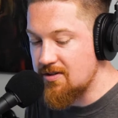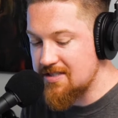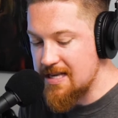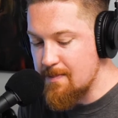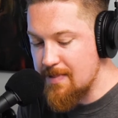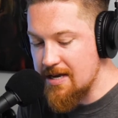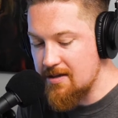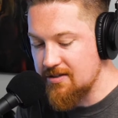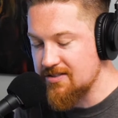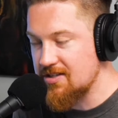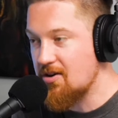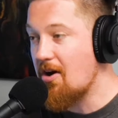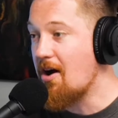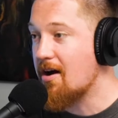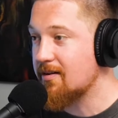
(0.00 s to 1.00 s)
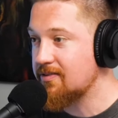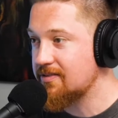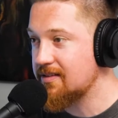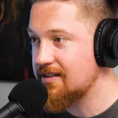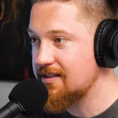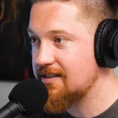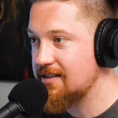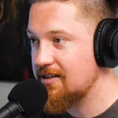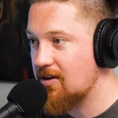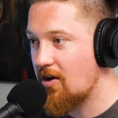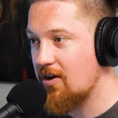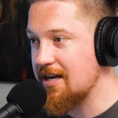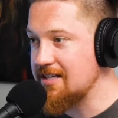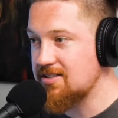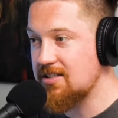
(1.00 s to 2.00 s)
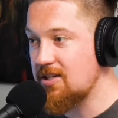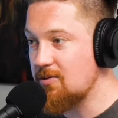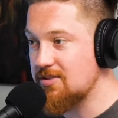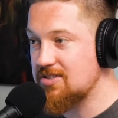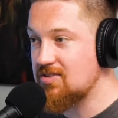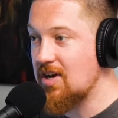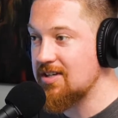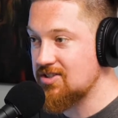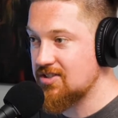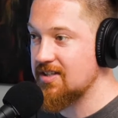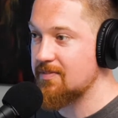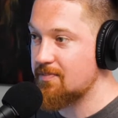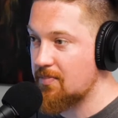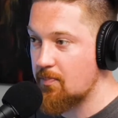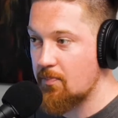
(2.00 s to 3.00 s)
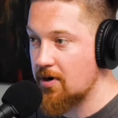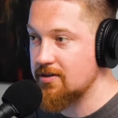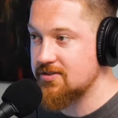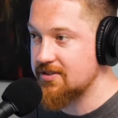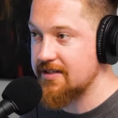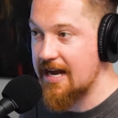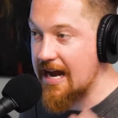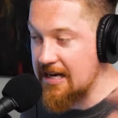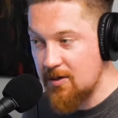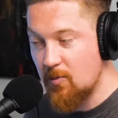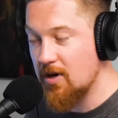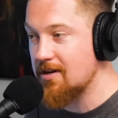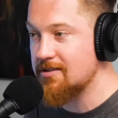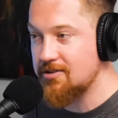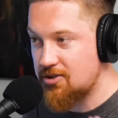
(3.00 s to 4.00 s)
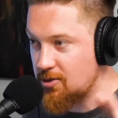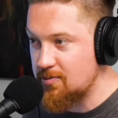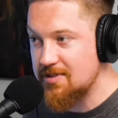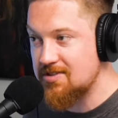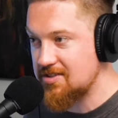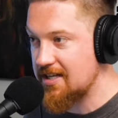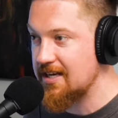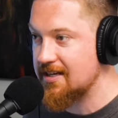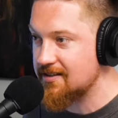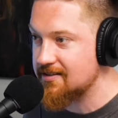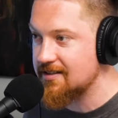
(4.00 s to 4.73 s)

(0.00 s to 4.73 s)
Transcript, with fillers: as he peels it off, all he has to do is touch the person anywhere, human skin,